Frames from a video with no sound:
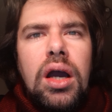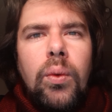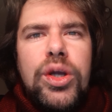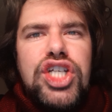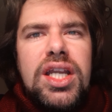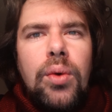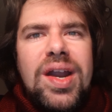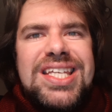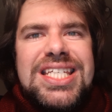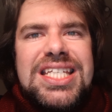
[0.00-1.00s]
which had
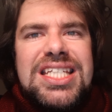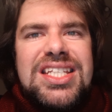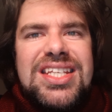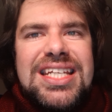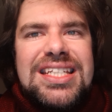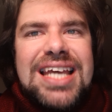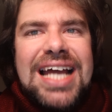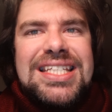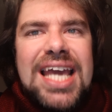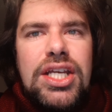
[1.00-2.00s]
arrested the
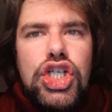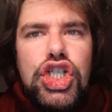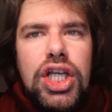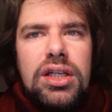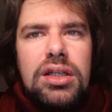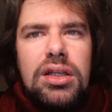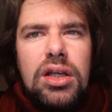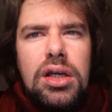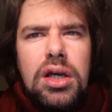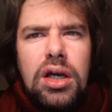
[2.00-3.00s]
attention
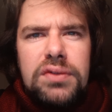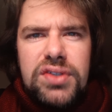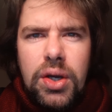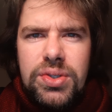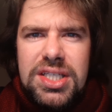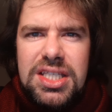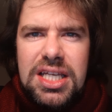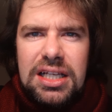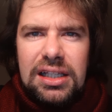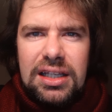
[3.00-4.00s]
of no
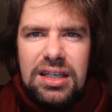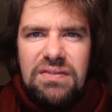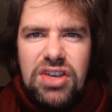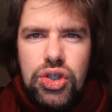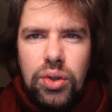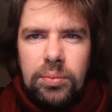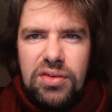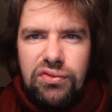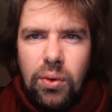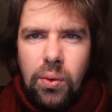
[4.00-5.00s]
single individual
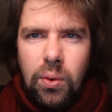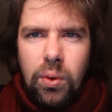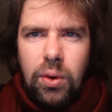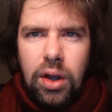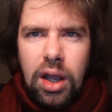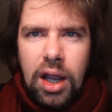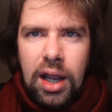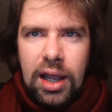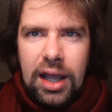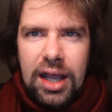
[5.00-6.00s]
before,
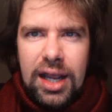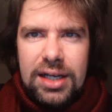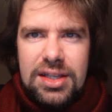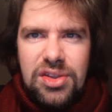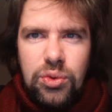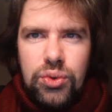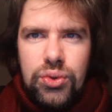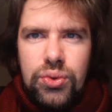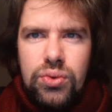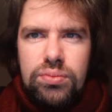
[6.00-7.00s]
and the
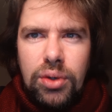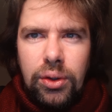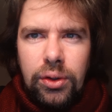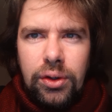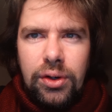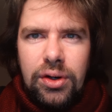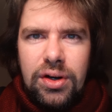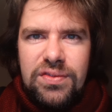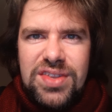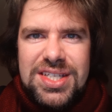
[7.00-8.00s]

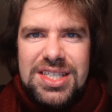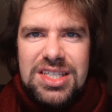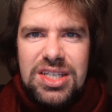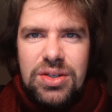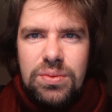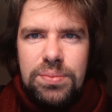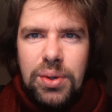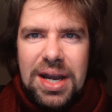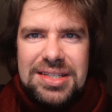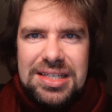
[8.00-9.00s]
rumor of this new
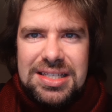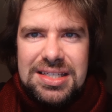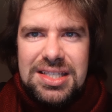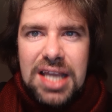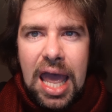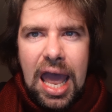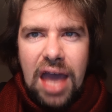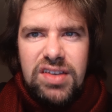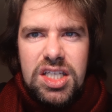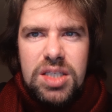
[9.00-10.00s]
presence
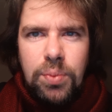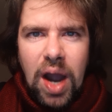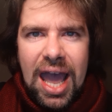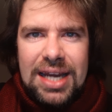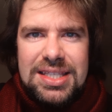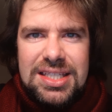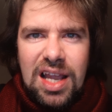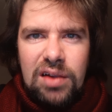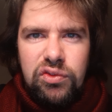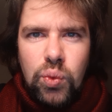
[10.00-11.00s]
having spread
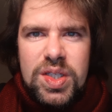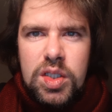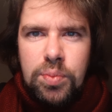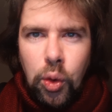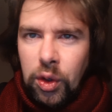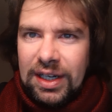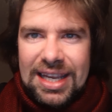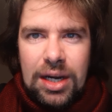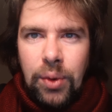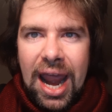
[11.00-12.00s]
itself
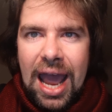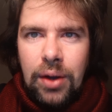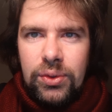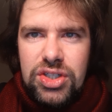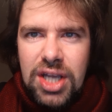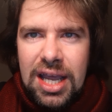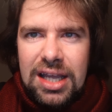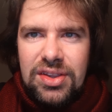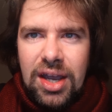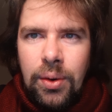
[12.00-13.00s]
whisperingly around,
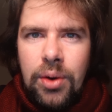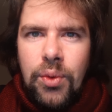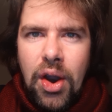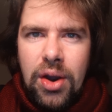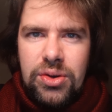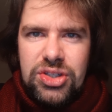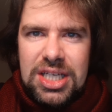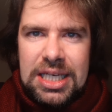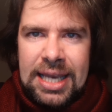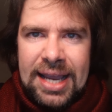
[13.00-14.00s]
there arose
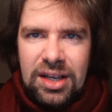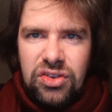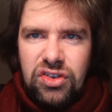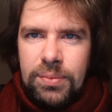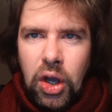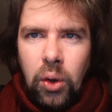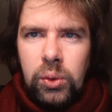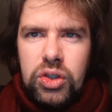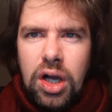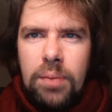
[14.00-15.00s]
at length from the
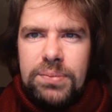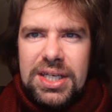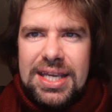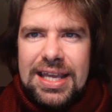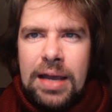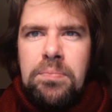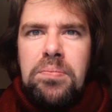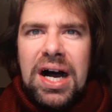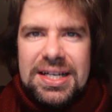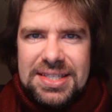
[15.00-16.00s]
whole company a
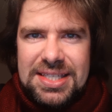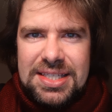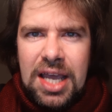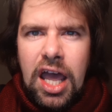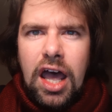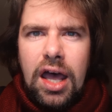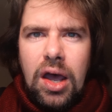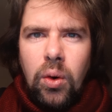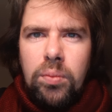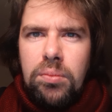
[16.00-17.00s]
buzz
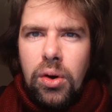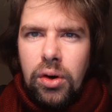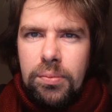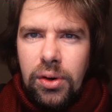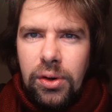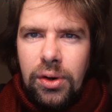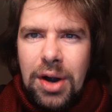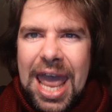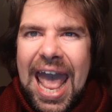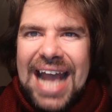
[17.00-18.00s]
or murmur
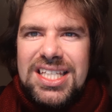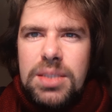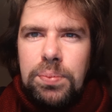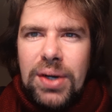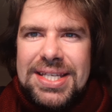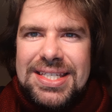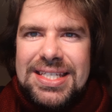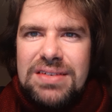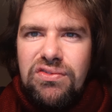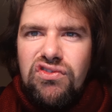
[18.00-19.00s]

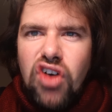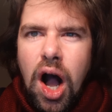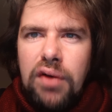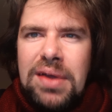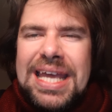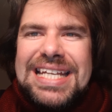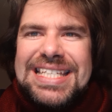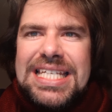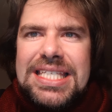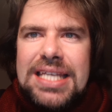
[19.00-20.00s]
expressive of
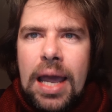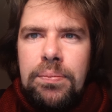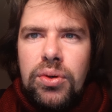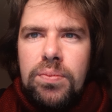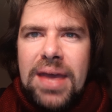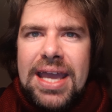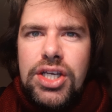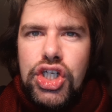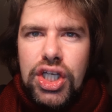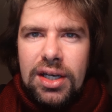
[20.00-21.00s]

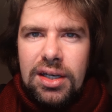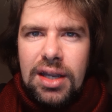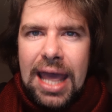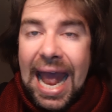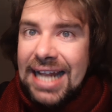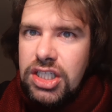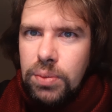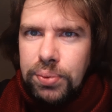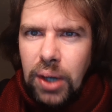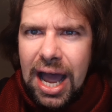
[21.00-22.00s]
disapprobation and
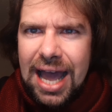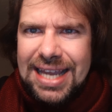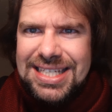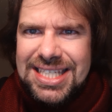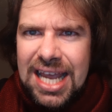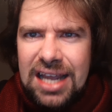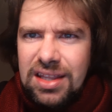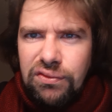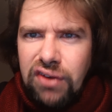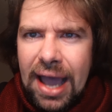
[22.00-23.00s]
surprise,
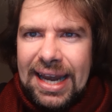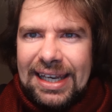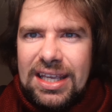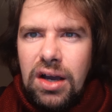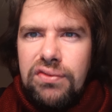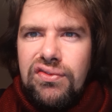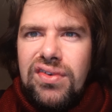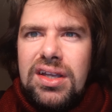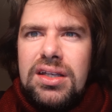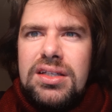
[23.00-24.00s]
then finally of
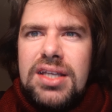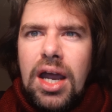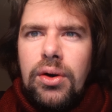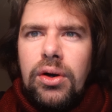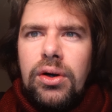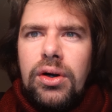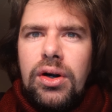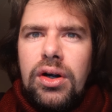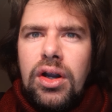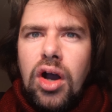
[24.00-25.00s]
terror,
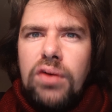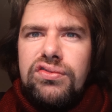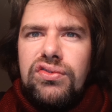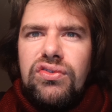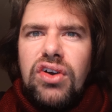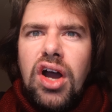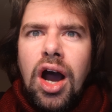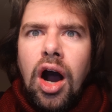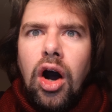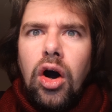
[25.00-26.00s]
of
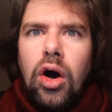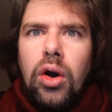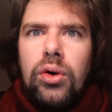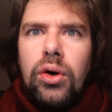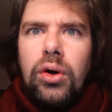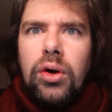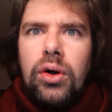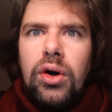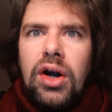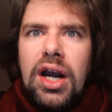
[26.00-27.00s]
horror